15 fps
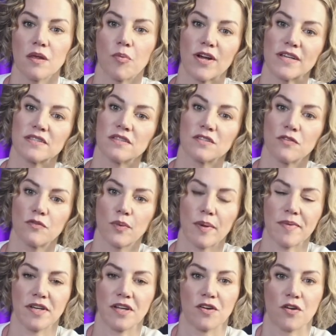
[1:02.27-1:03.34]
The presence of
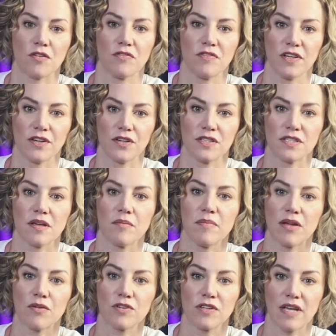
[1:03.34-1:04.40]
women in our field
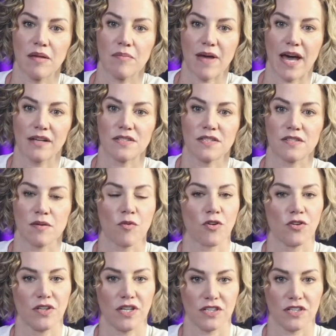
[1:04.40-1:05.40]
may relate back to some early